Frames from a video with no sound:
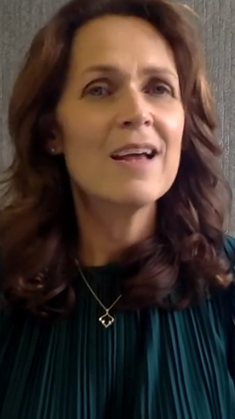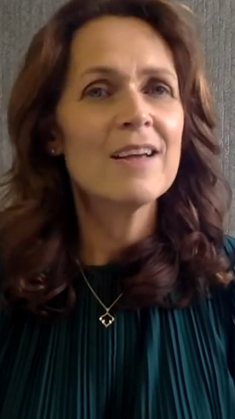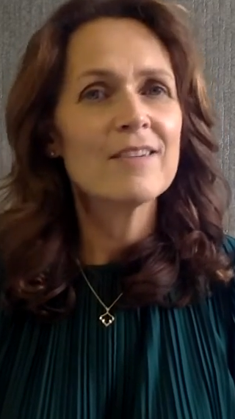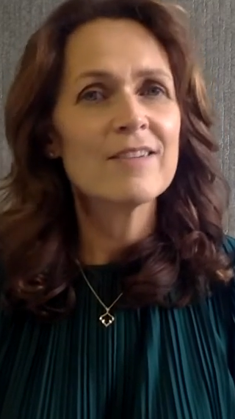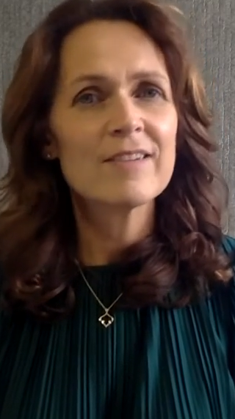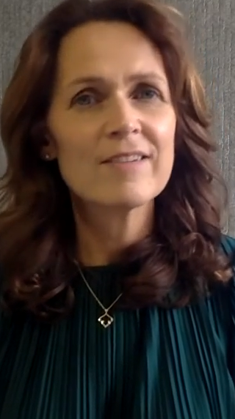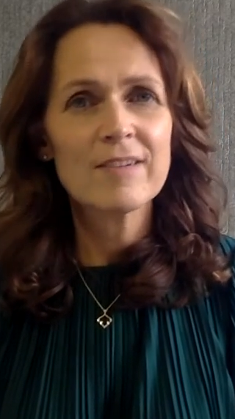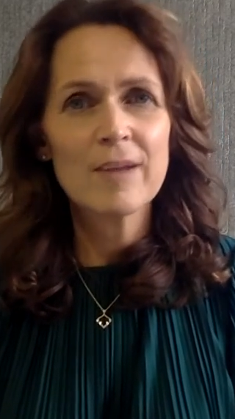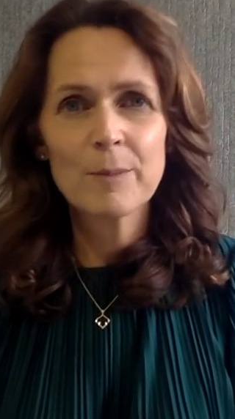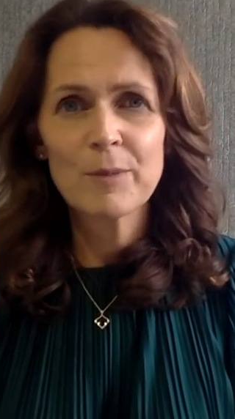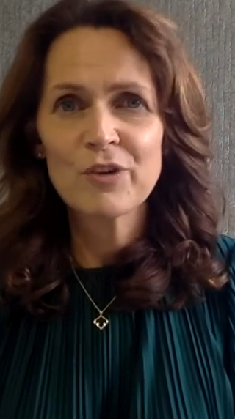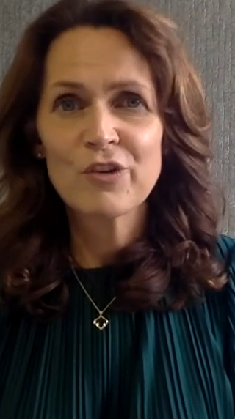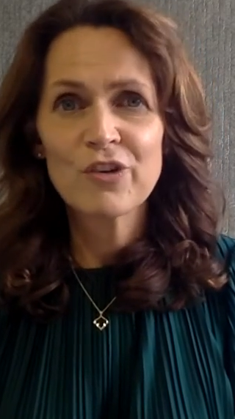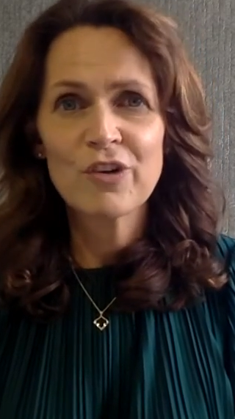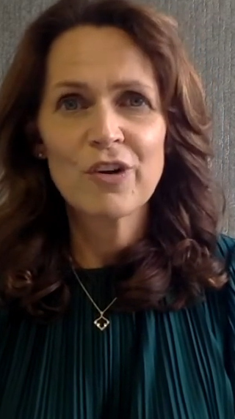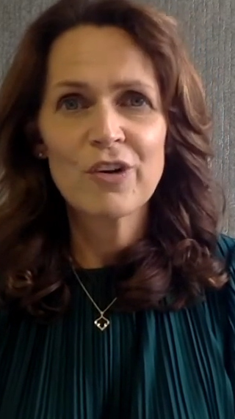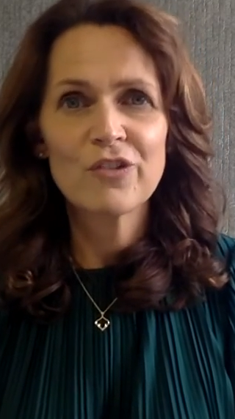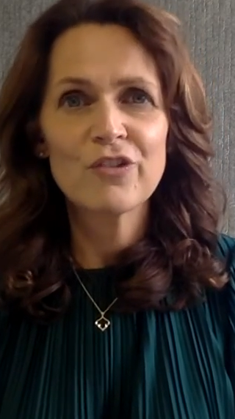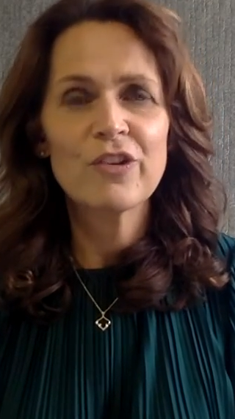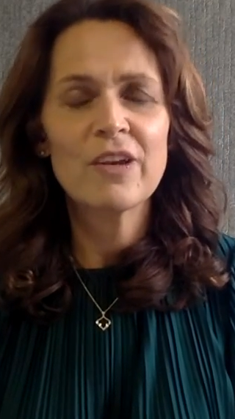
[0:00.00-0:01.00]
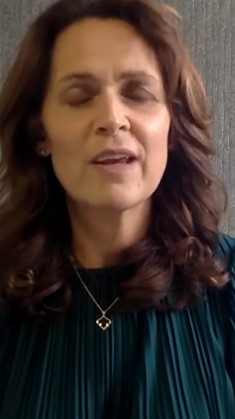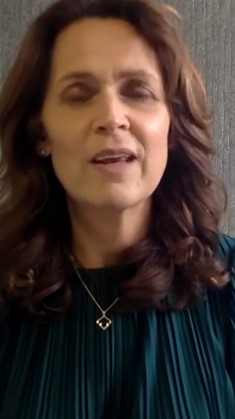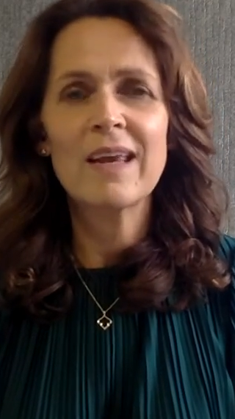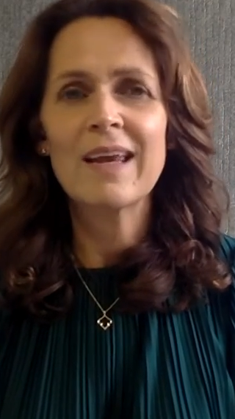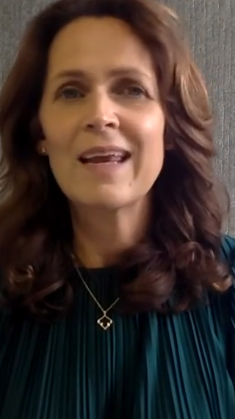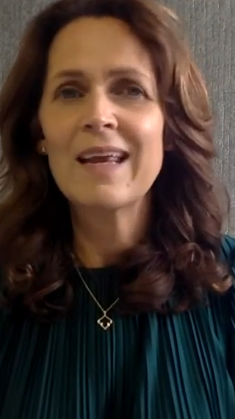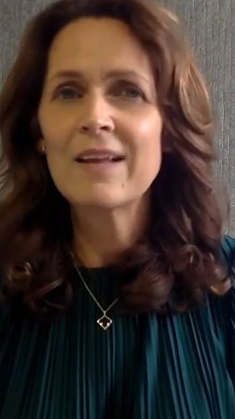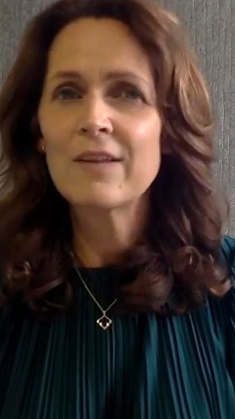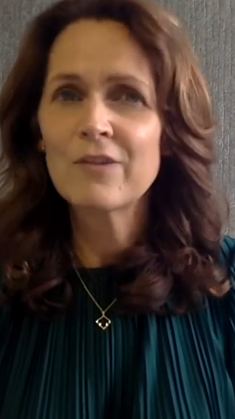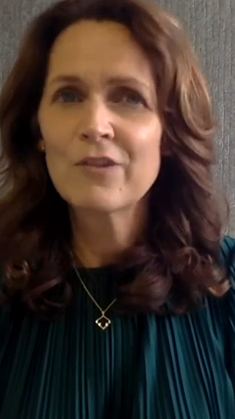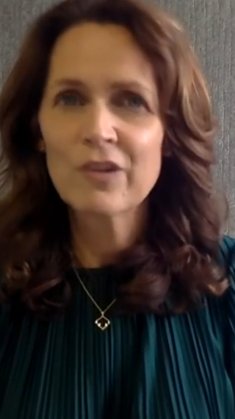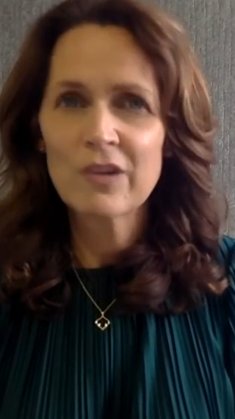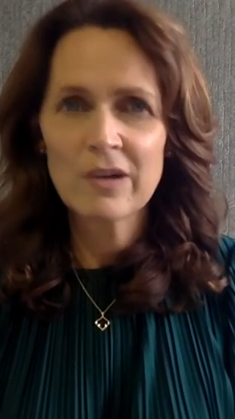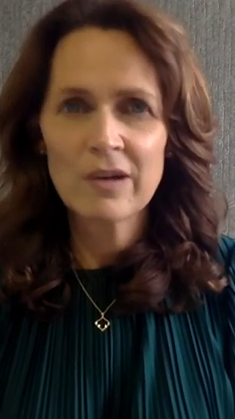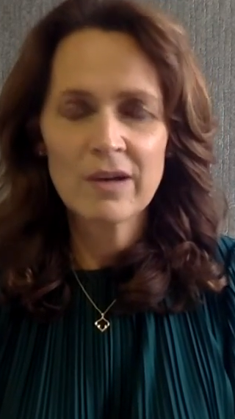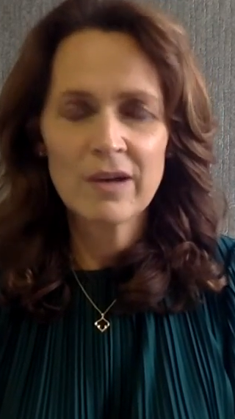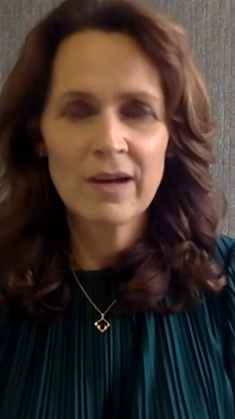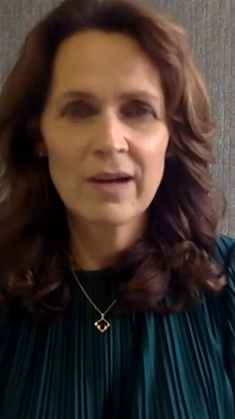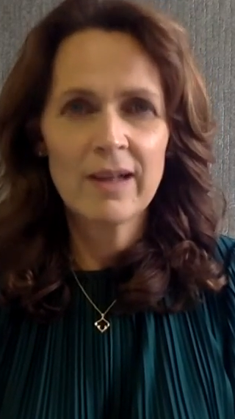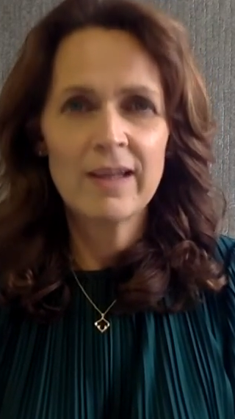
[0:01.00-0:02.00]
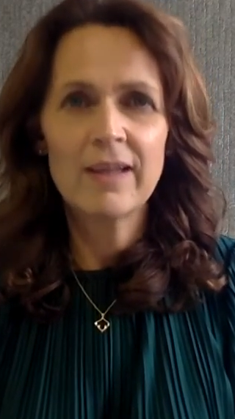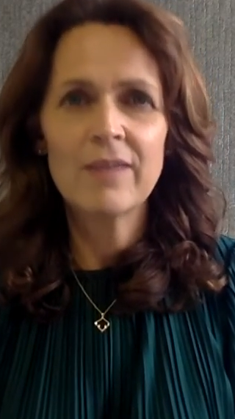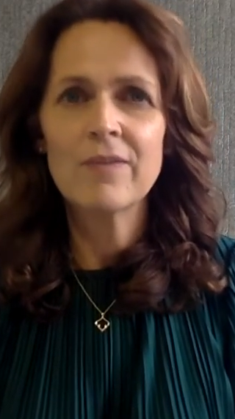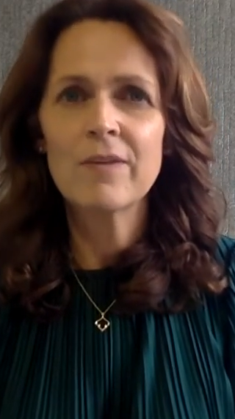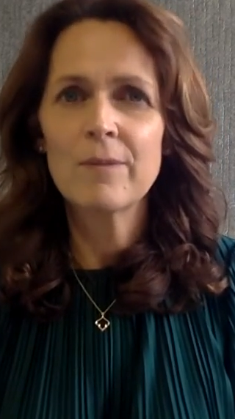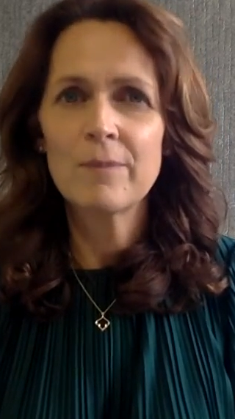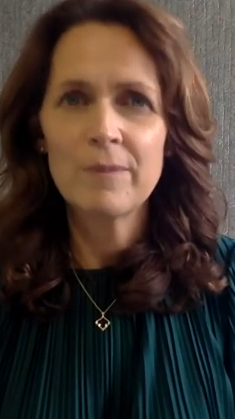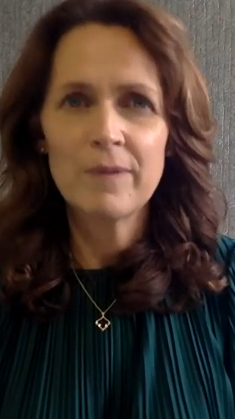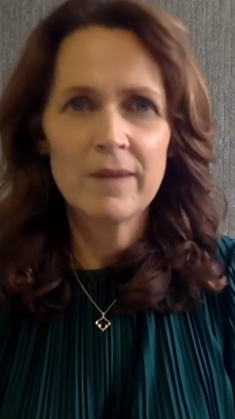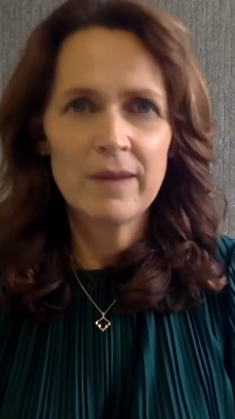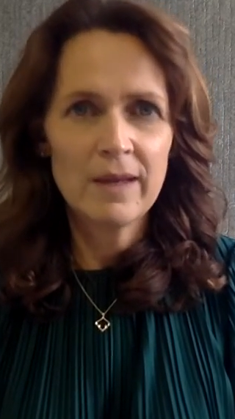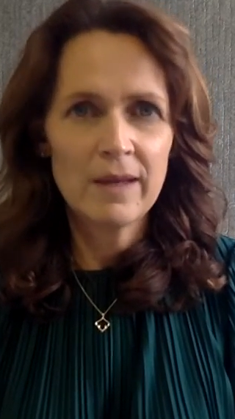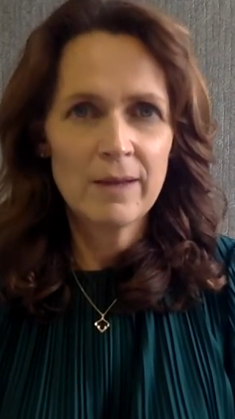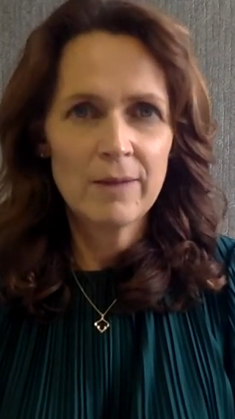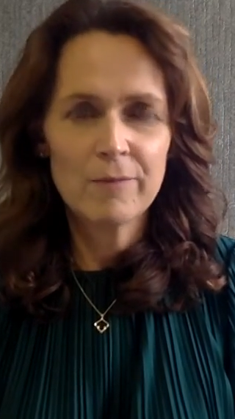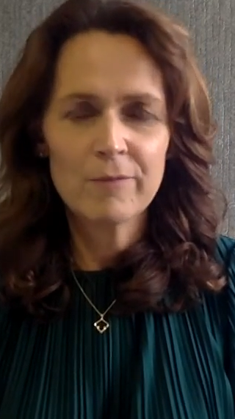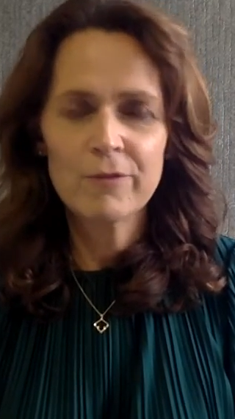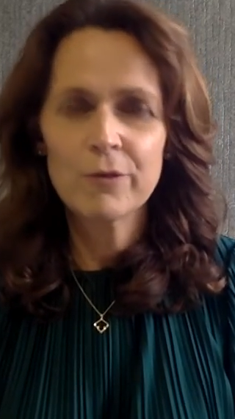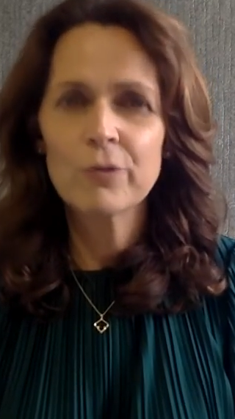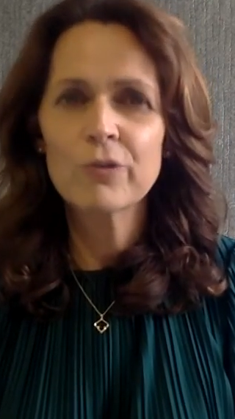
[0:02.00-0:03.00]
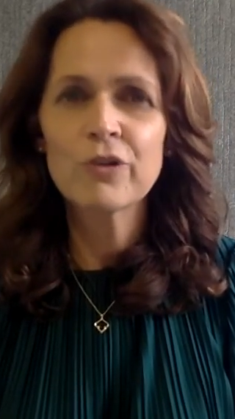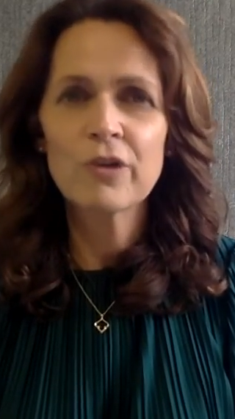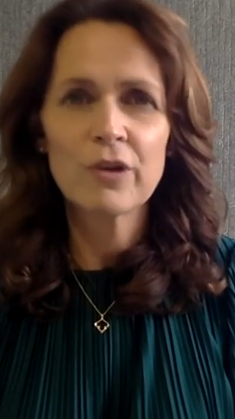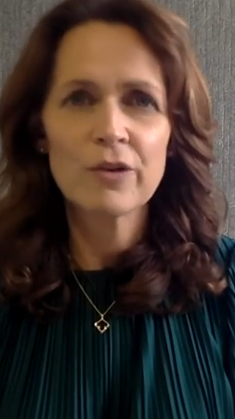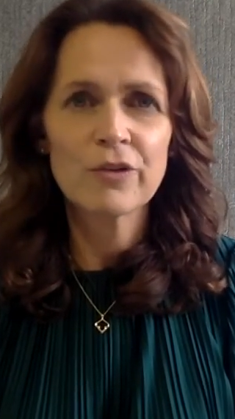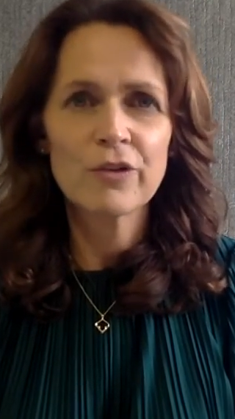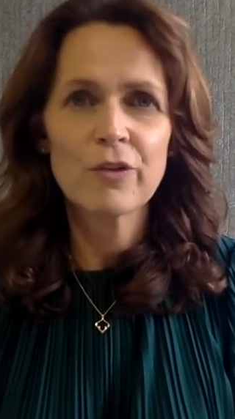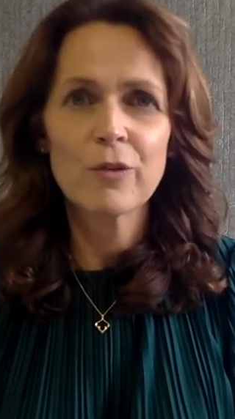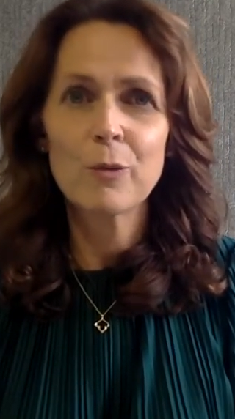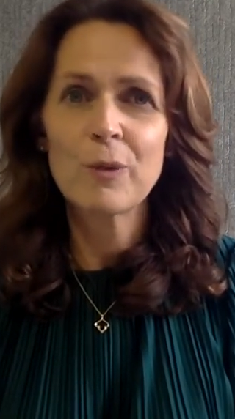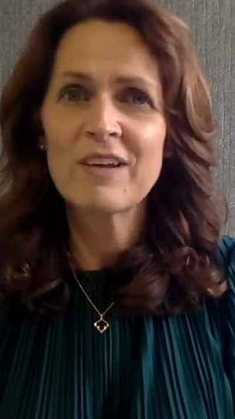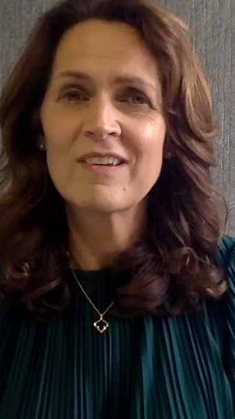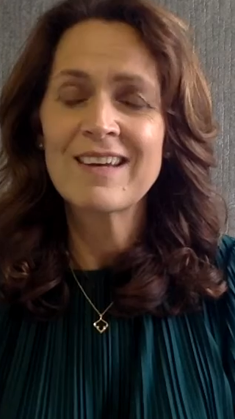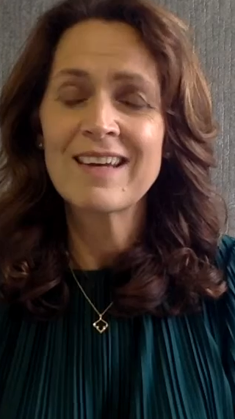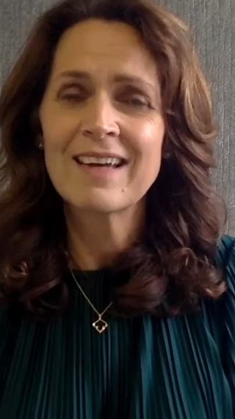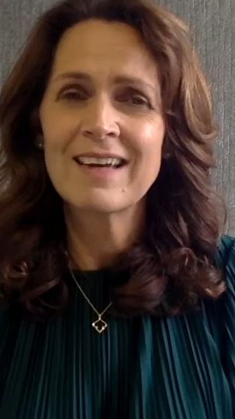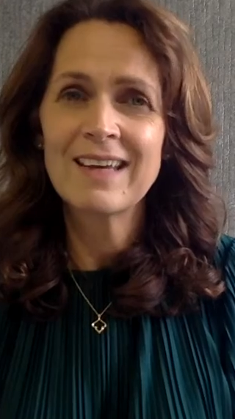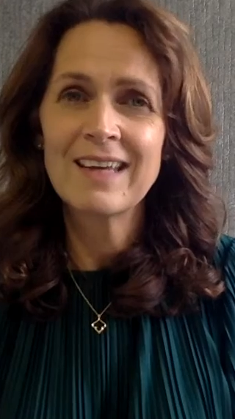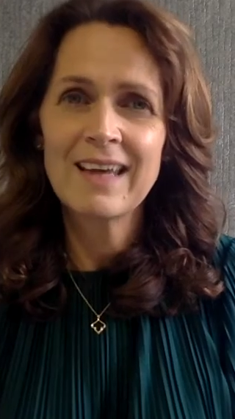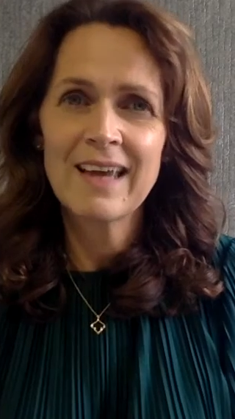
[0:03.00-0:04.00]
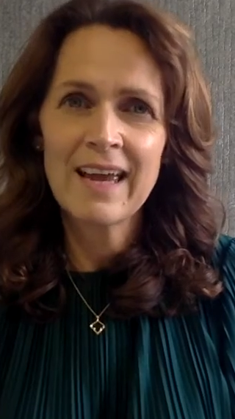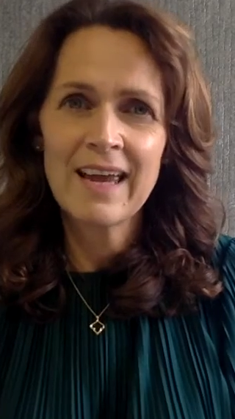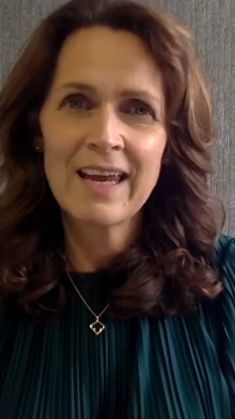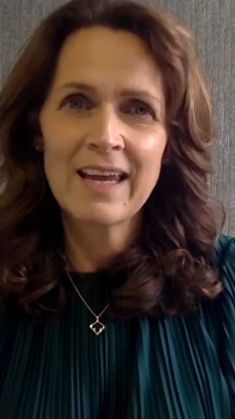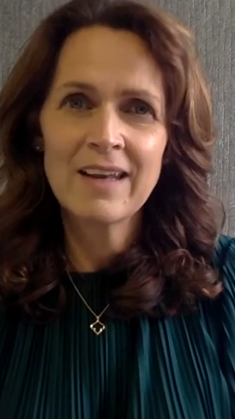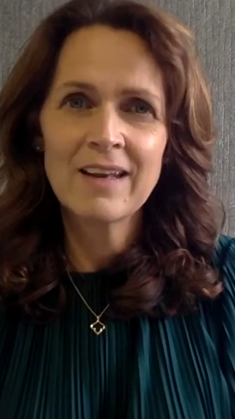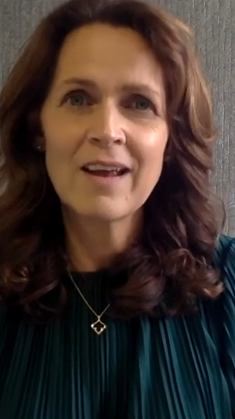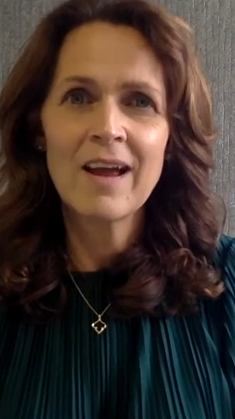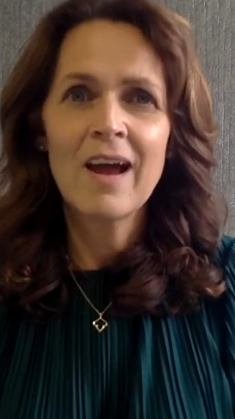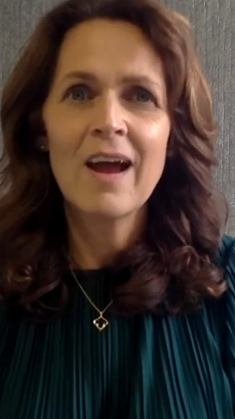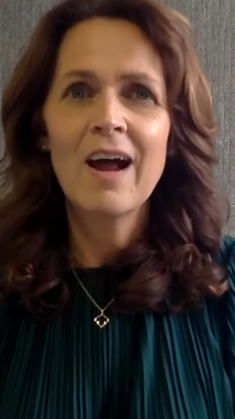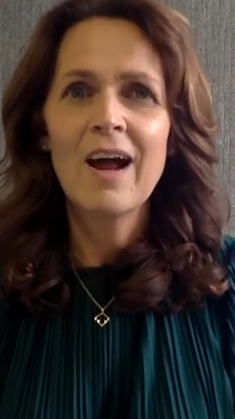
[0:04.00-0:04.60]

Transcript: Some are charging entirely the full charge of the wedding again.